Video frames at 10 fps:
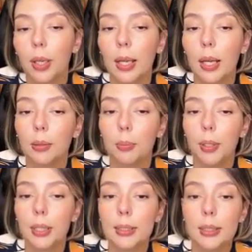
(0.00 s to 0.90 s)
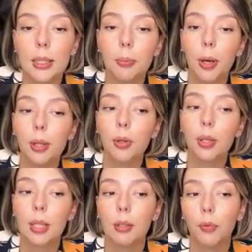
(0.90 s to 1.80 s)
can be seen by
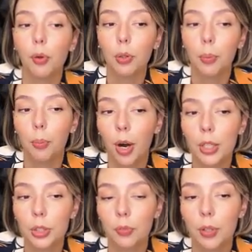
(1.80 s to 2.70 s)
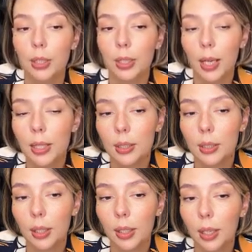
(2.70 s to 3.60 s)
looking at the volume bars of the indicator
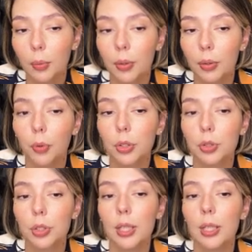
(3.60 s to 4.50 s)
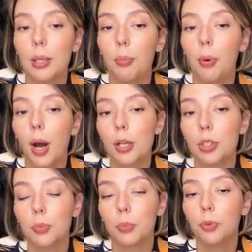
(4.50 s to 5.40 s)
here. We want to see the
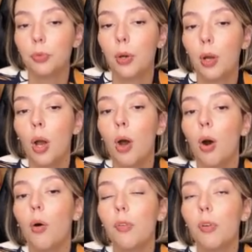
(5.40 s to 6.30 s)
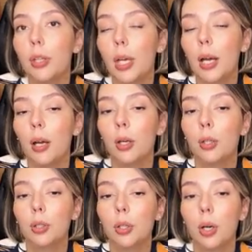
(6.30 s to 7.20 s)
bars move over the
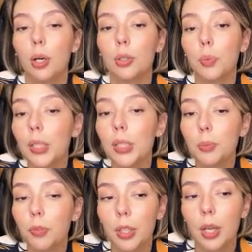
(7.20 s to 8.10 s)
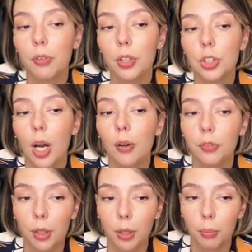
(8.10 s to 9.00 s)
uh, 20 moving average
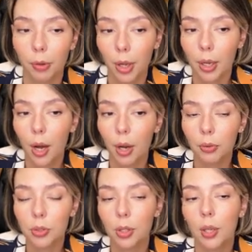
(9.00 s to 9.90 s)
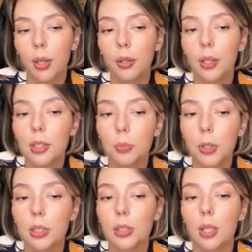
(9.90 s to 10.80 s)
after a breakout. This
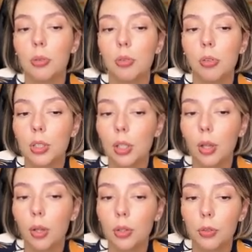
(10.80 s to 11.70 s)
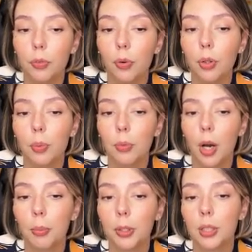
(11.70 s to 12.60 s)
means that there is a lot of volume
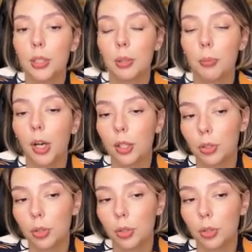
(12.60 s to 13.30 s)
coming into the market